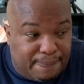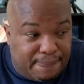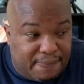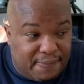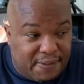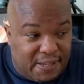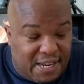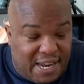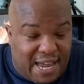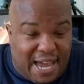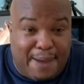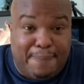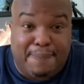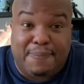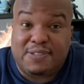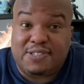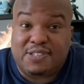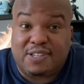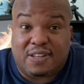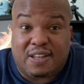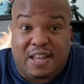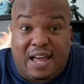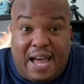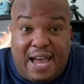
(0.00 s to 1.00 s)
It happens
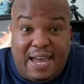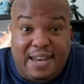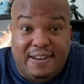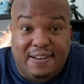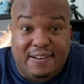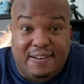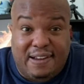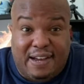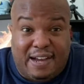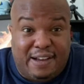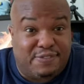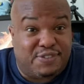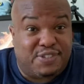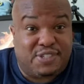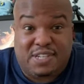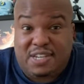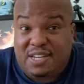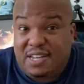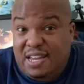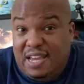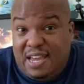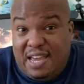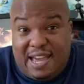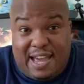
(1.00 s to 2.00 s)
a lot. I've
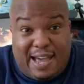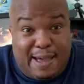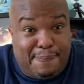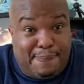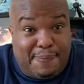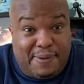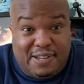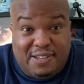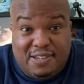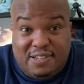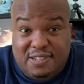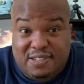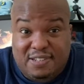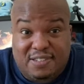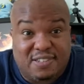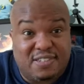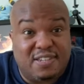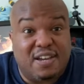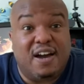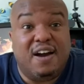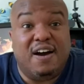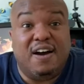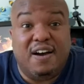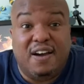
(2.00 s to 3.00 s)
seen it happen to
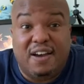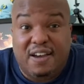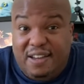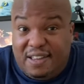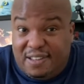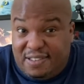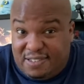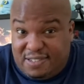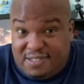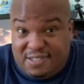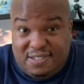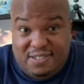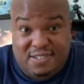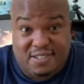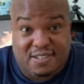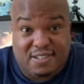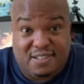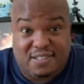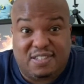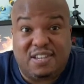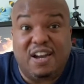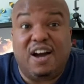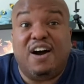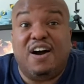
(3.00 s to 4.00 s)
tons
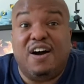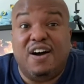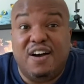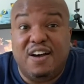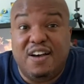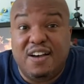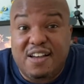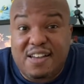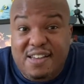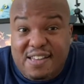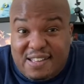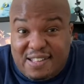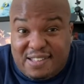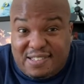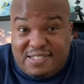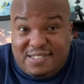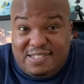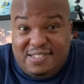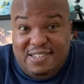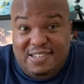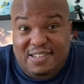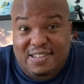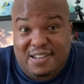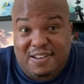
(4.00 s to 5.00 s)

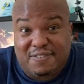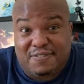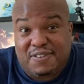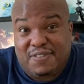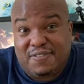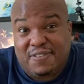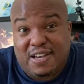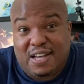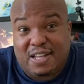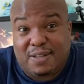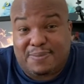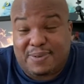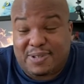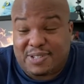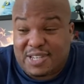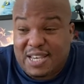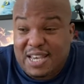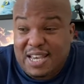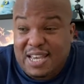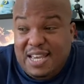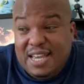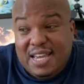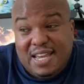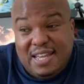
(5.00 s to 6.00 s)
of developers.
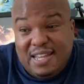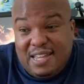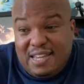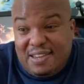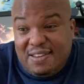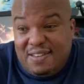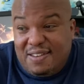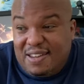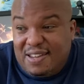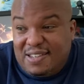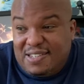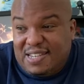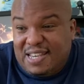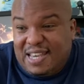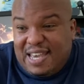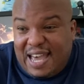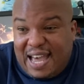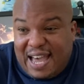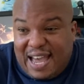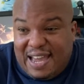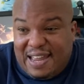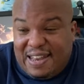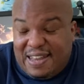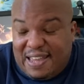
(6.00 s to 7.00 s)
There's a
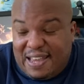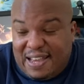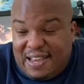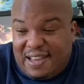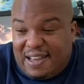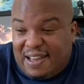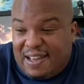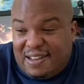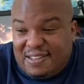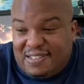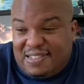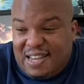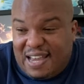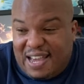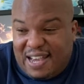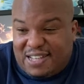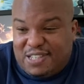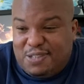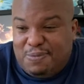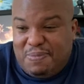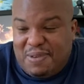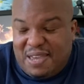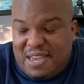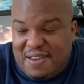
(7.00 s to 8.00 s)
guy that
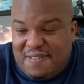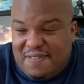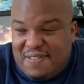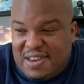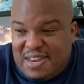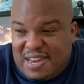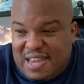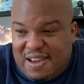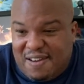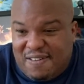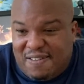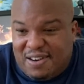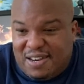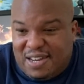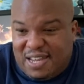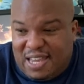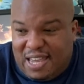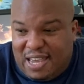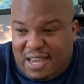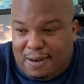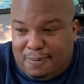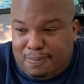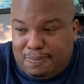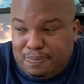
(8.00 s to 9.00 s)
contacts me every now and
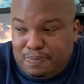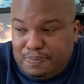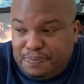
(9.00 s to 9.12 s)
again.